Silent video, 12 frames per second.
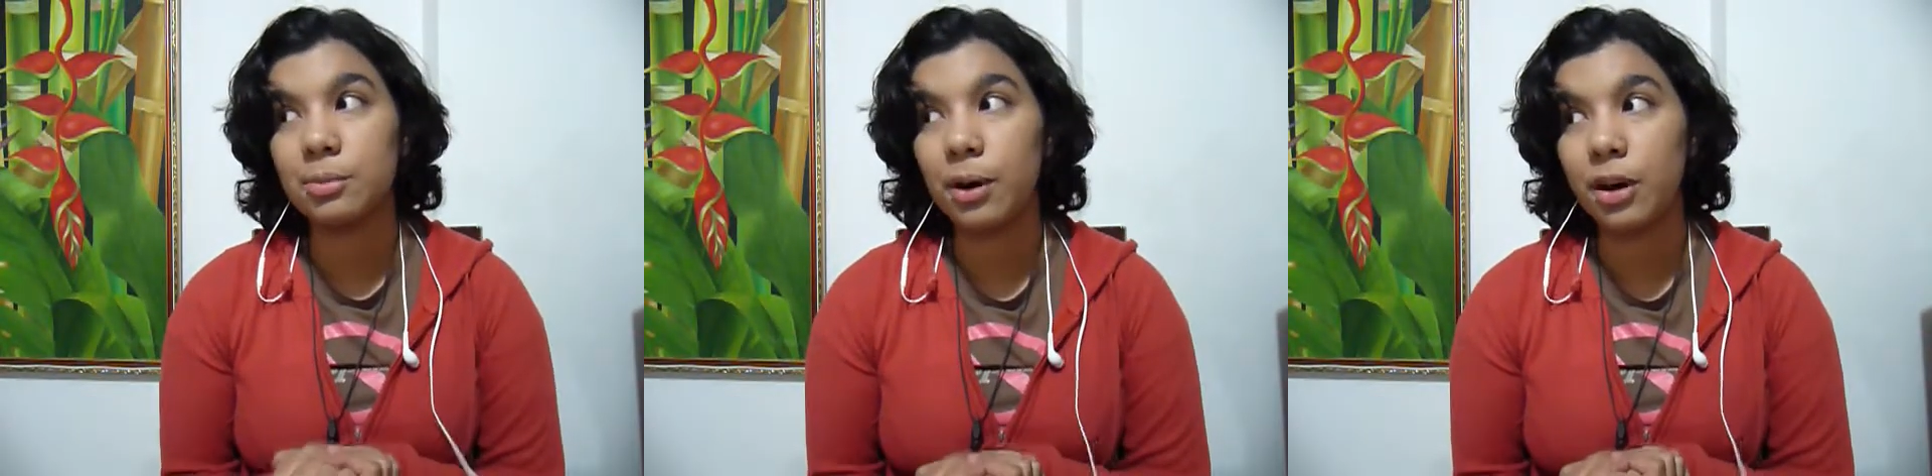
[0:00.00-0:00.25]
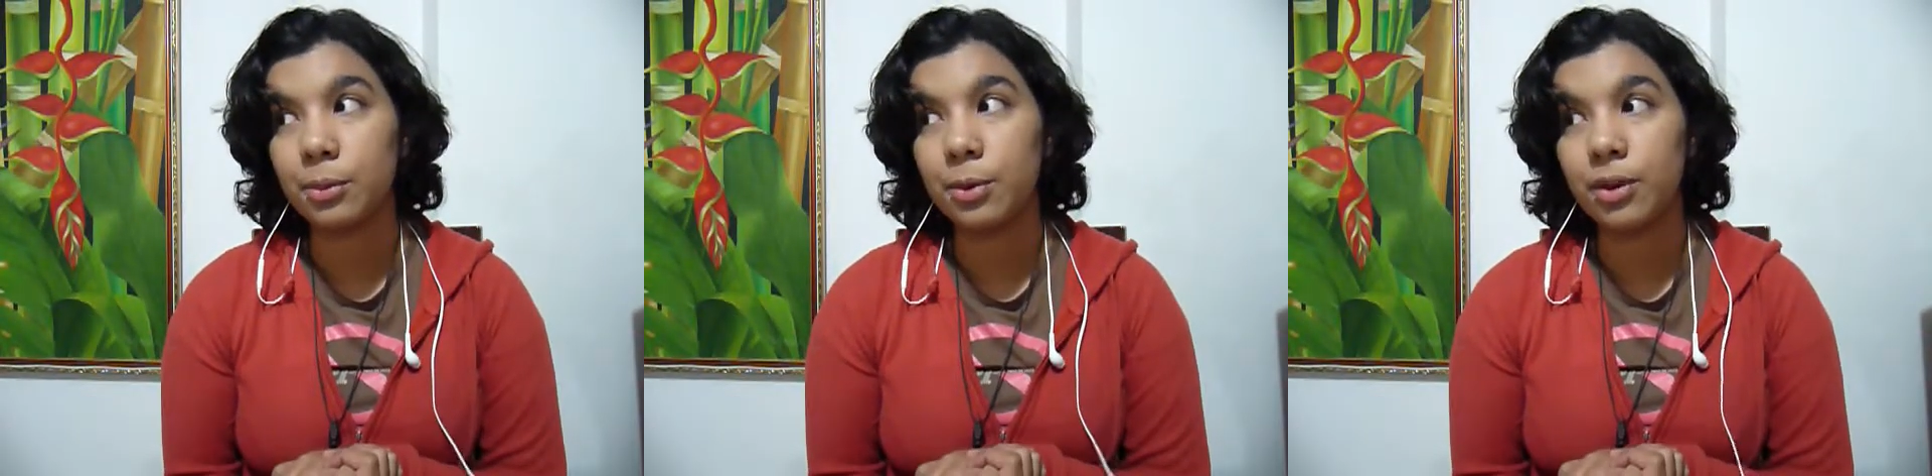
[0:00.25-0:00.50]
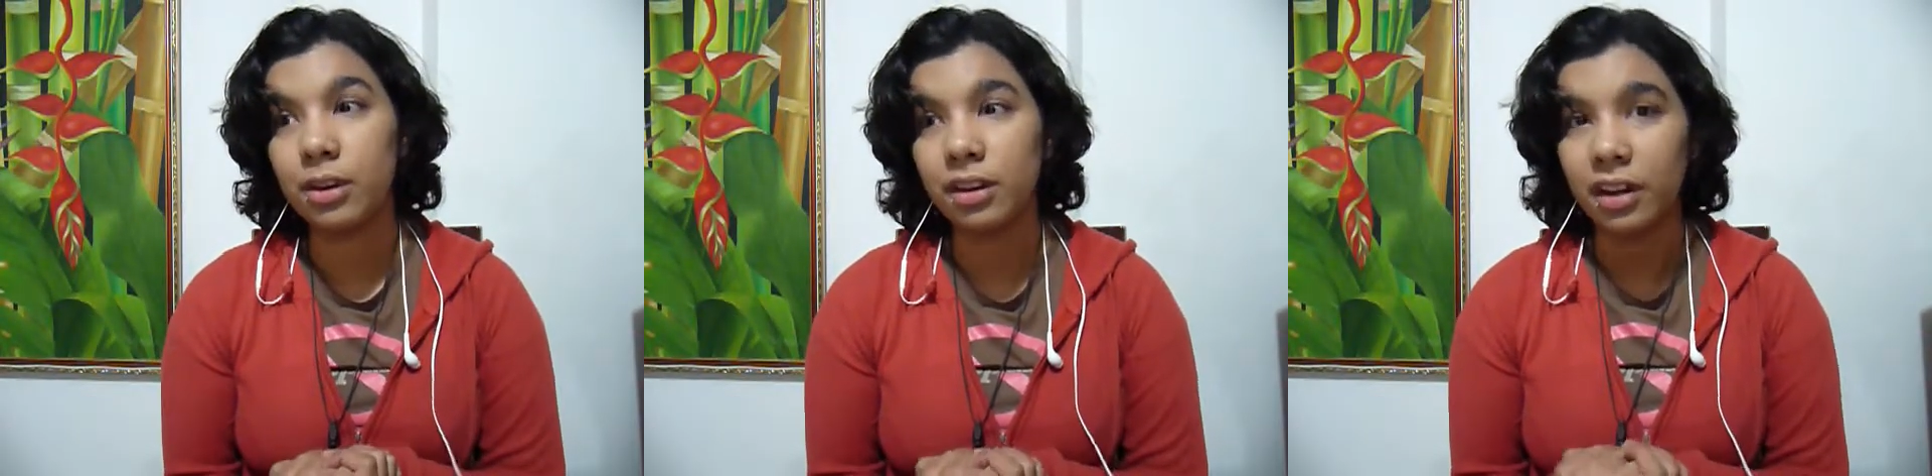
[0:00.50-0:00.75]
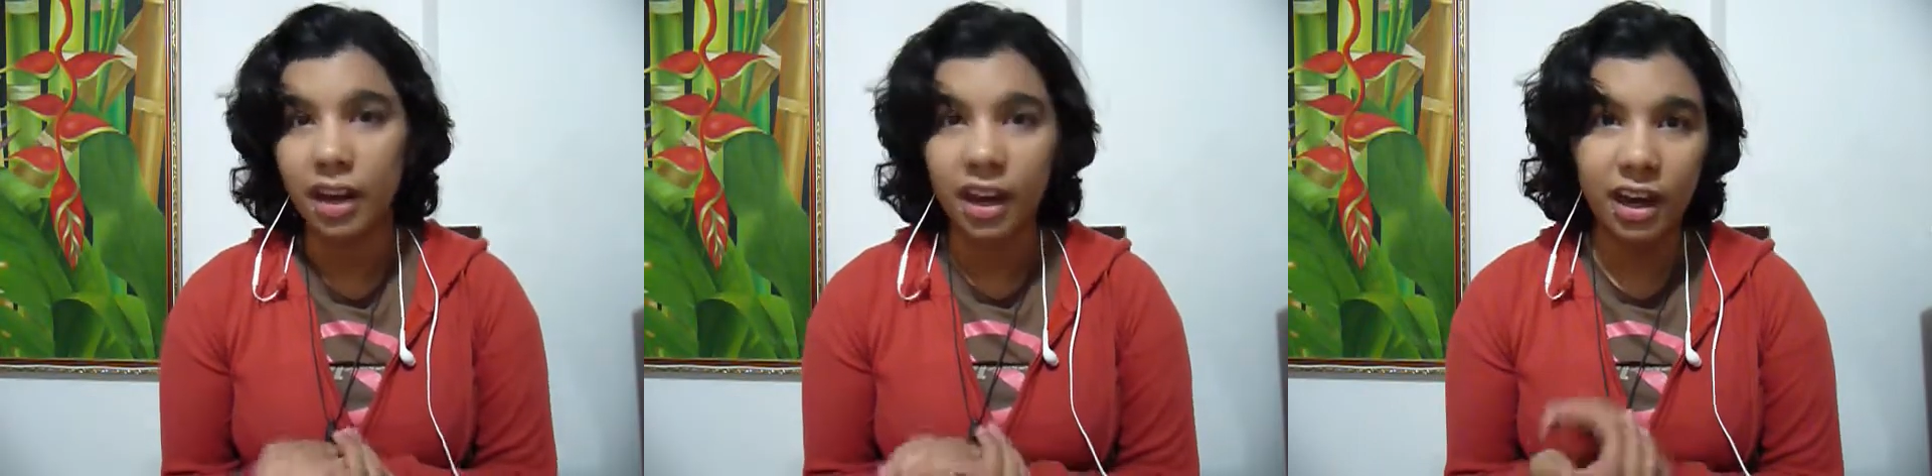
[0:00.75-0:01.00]
Pottermore
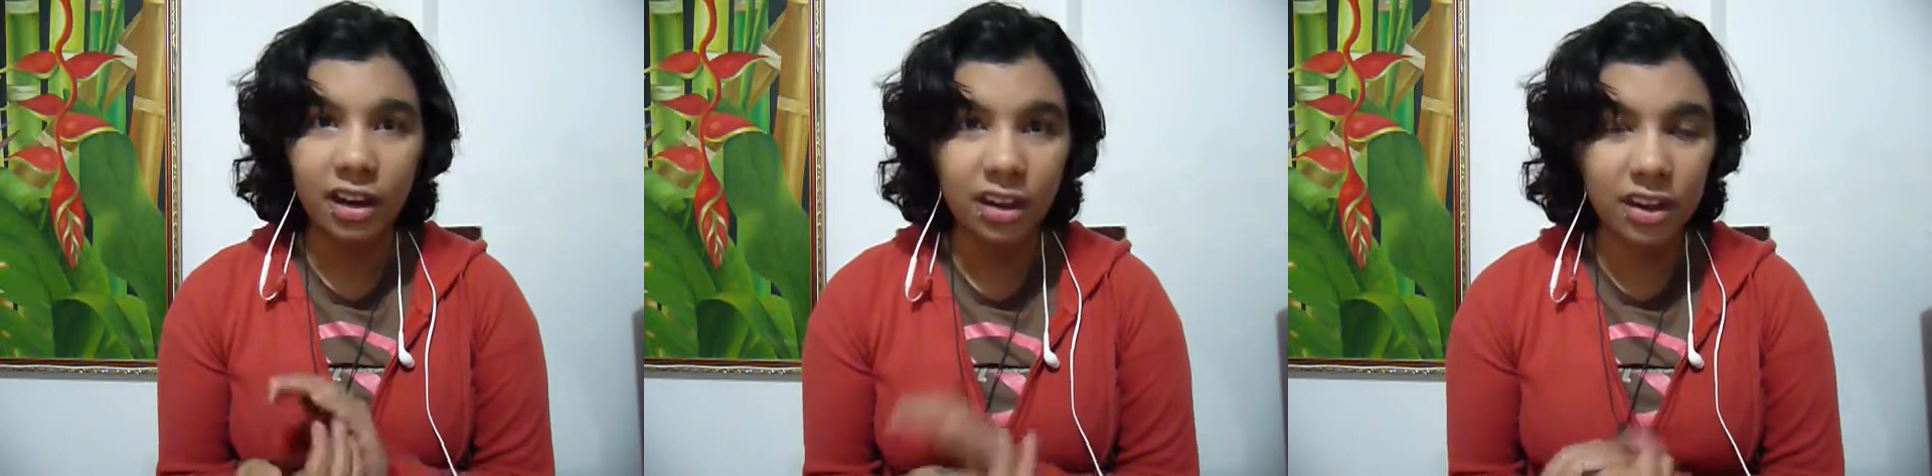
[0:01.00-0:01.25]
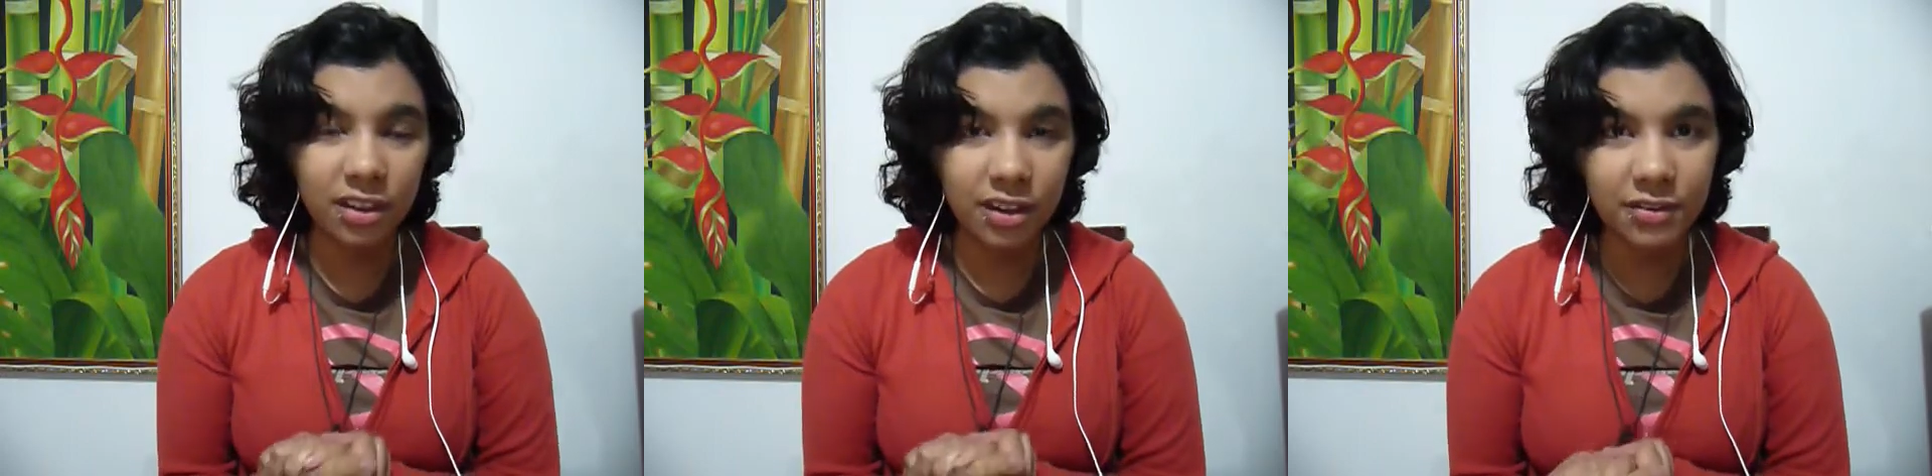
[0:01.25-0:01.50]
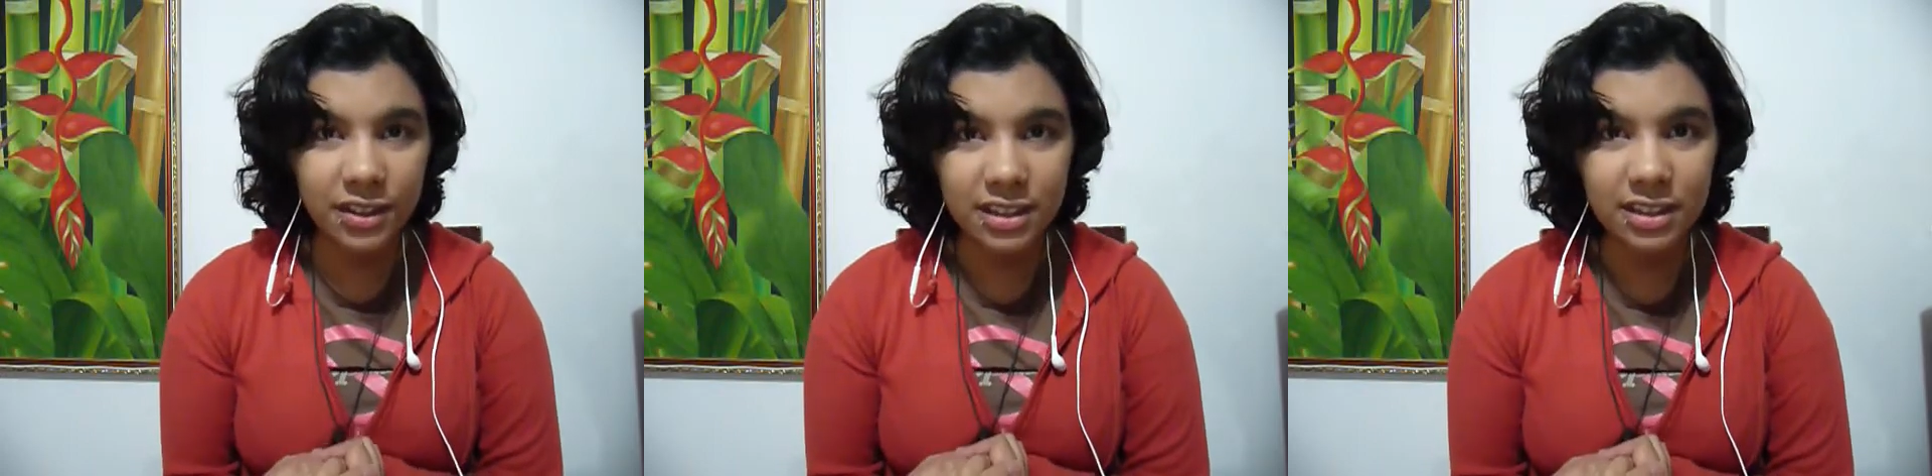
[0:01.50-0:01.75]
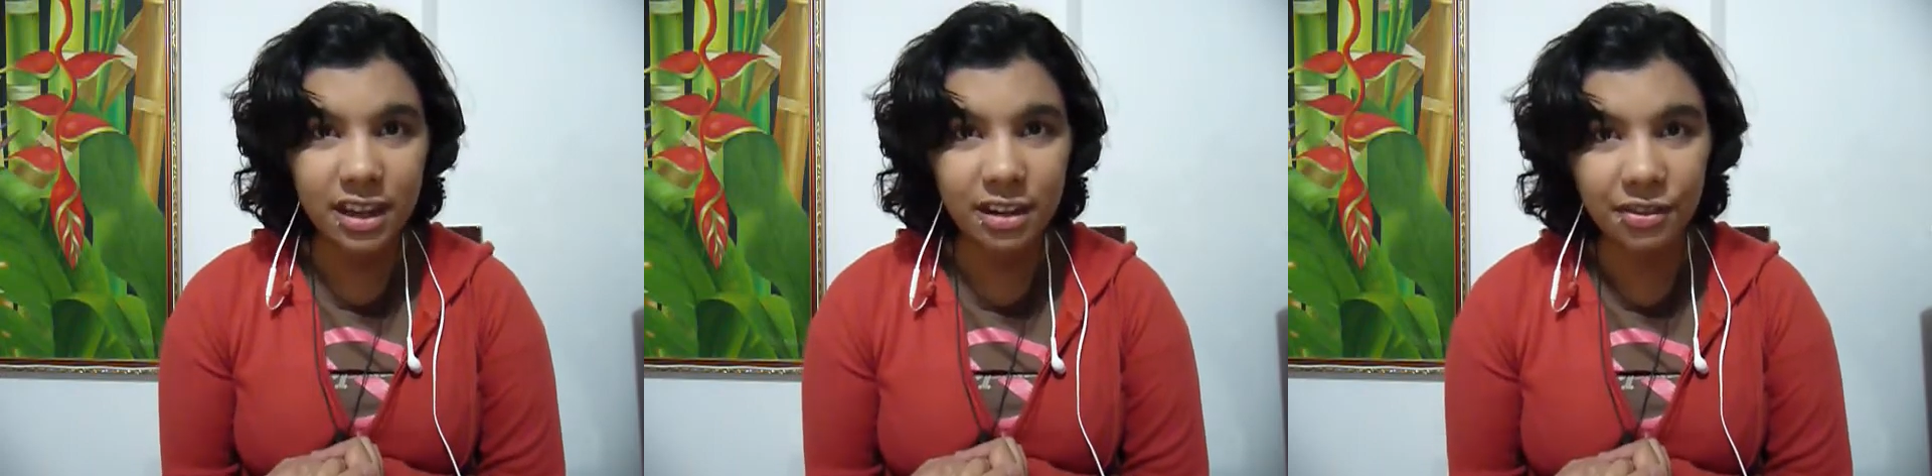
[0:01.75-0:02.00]
and all of that fun
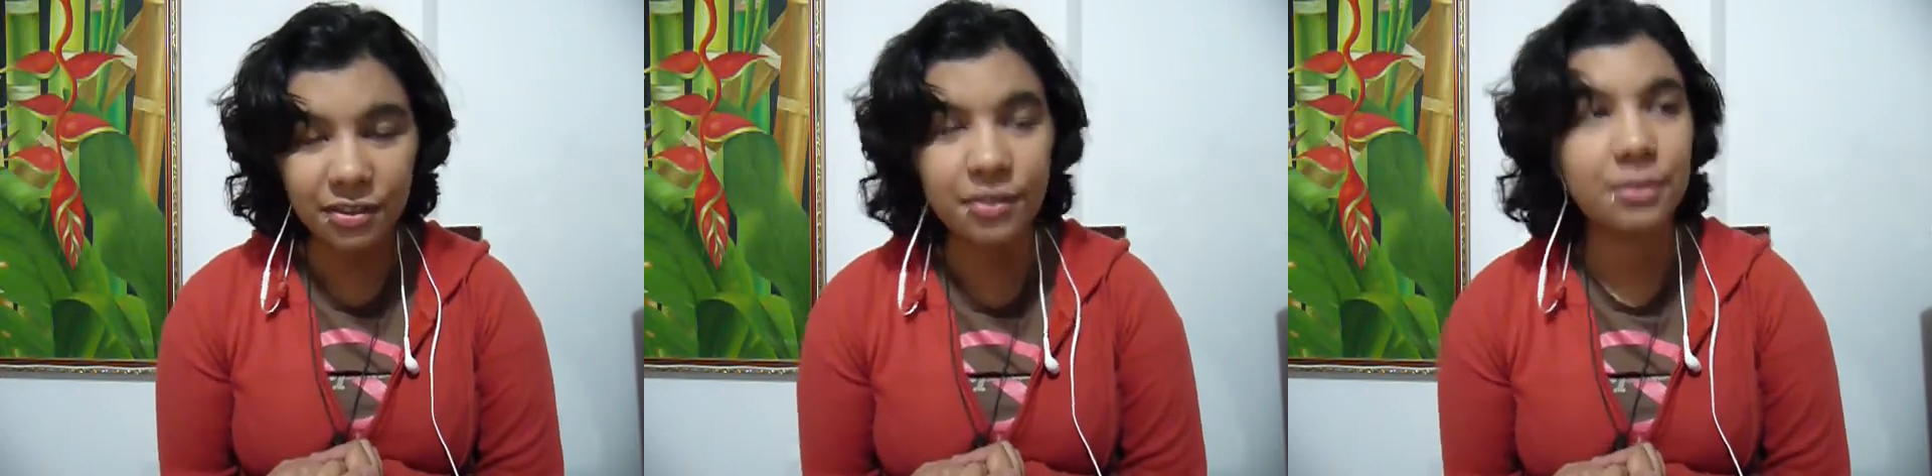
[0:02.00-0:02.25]
stuff.